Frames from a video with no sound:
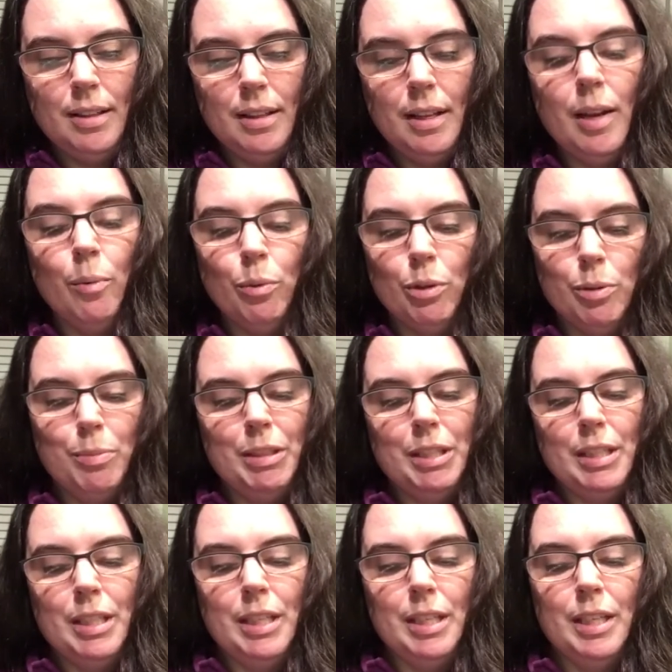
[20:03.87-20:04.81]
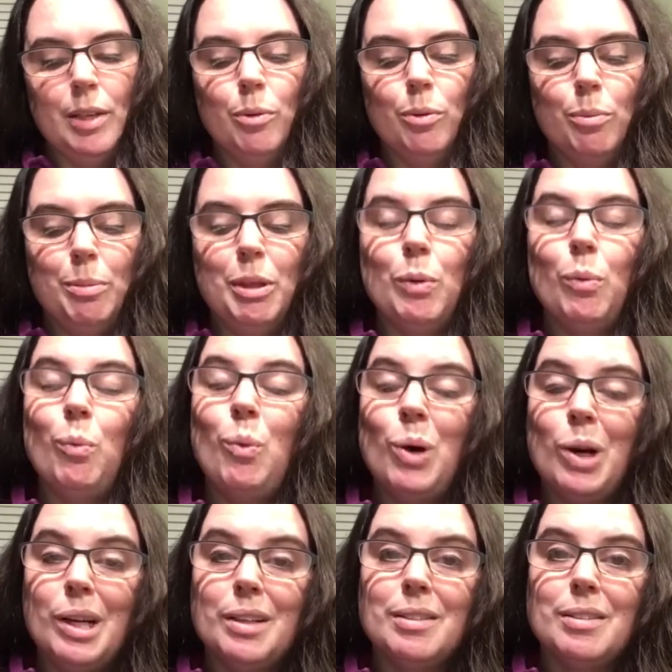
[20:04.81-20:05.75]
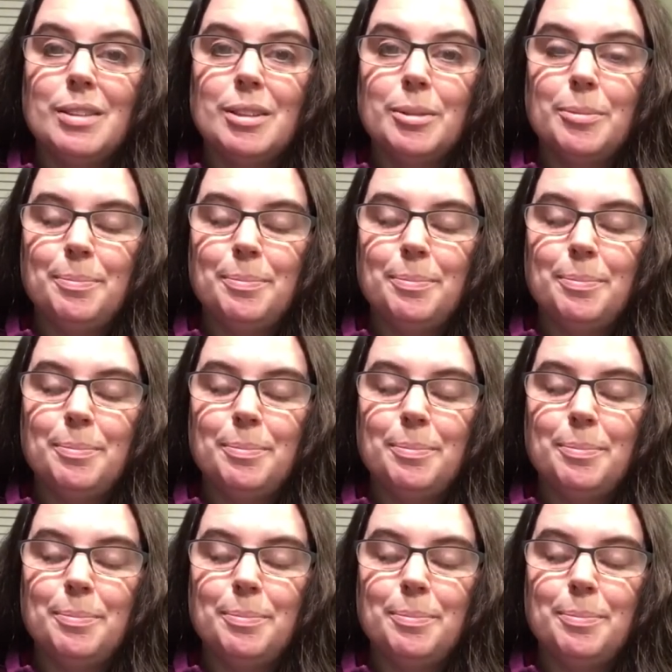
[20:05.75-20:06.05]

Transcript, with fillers: It wouldn't be a need, it would be a want.